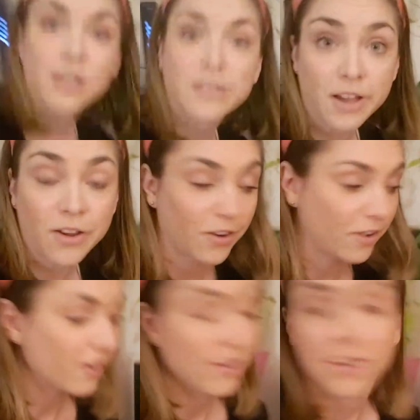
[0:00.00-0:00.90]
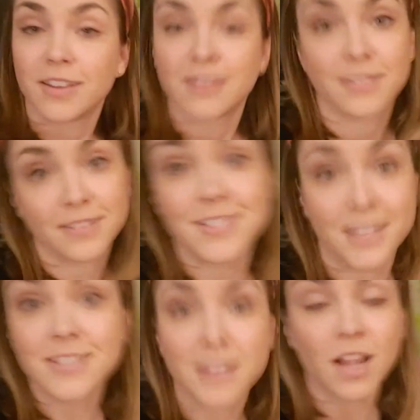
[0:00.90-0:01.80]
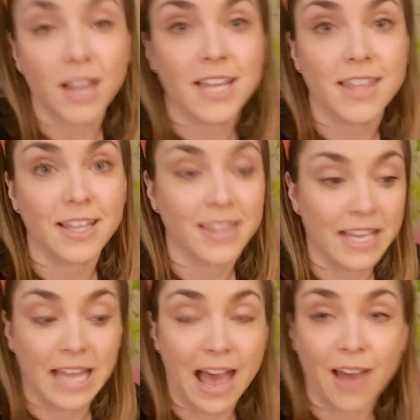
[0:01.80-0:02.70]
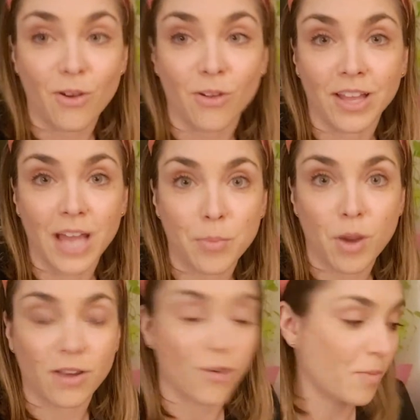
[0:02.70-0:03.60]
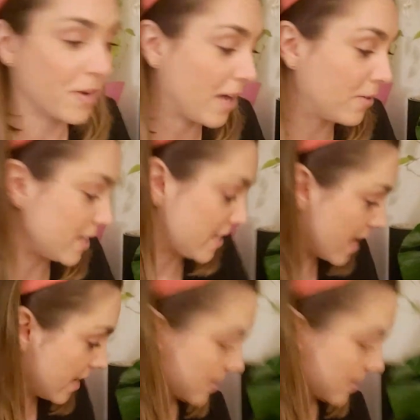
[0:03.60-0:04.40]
Tucker does not like that thing at all. Like I brought it home and I was excited. I was